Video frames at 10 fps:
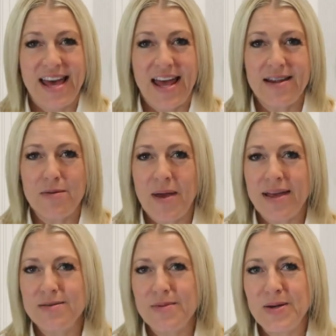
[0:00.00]
And it
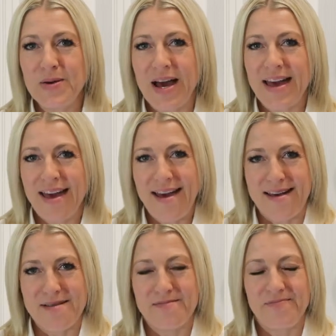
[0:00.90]
makes me who I
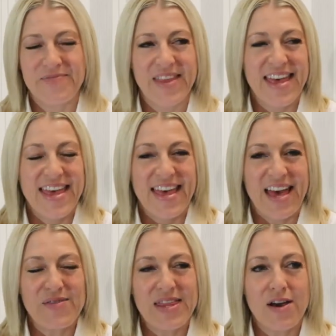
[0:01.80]
am.
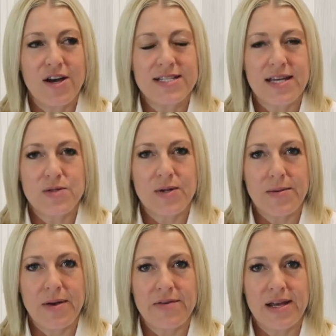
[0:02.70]
I mean, there are days when
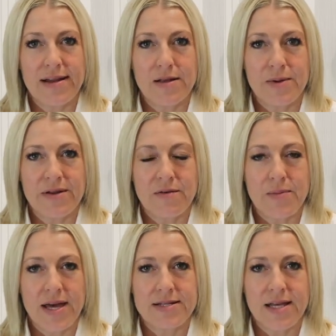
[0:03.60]
I'm having a little bit of a
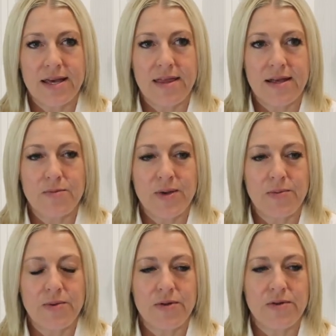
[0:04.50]
bad day that
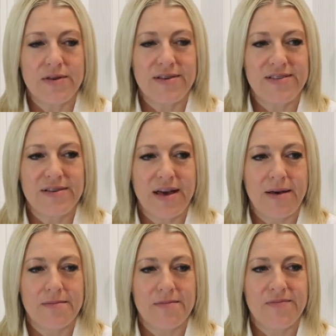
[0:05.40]
people
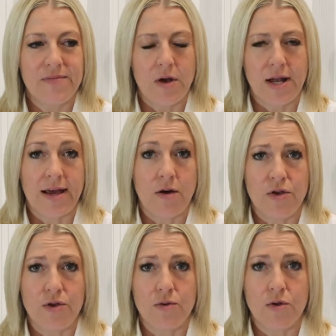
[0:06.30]
are like, oh,
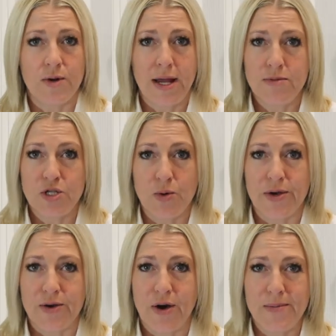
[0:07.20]
your name's
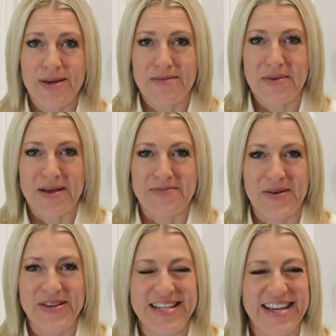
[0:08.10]
Joy, you can't be in a bad
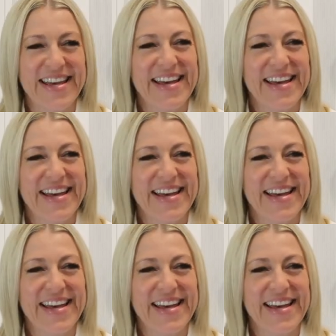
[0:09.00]
mood.